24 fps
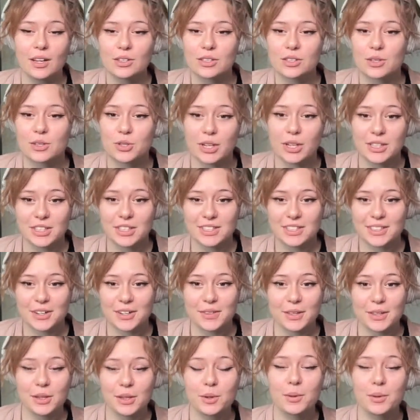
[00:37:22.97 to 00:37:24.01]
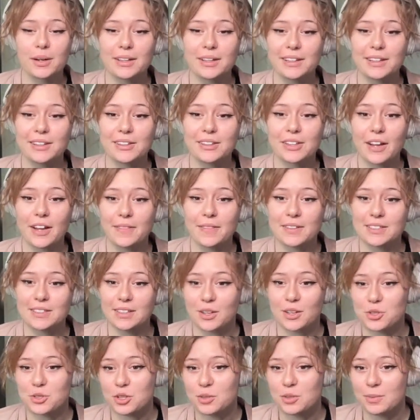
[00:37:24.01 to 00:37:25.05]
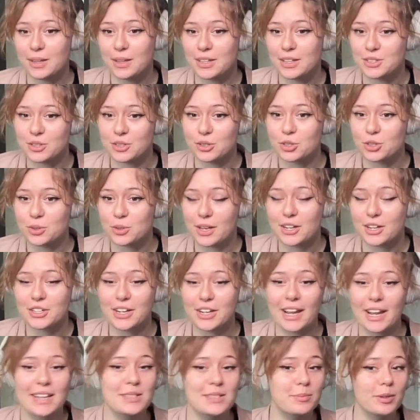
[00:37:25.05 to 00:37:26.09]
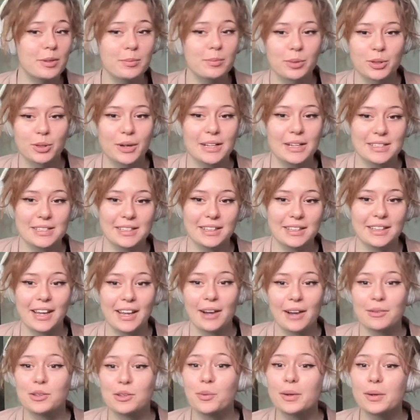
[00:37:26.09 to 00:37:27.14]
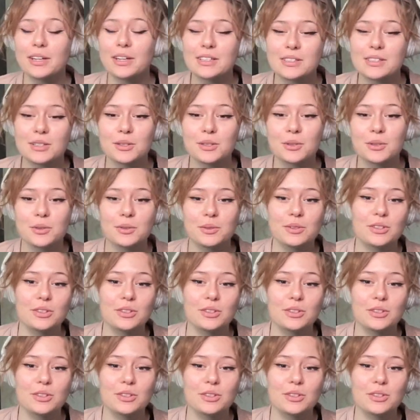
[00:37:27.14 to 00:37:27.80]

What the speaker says: So, the chances are that you are here on this session because your strategy hasn't been progressing how you want it to.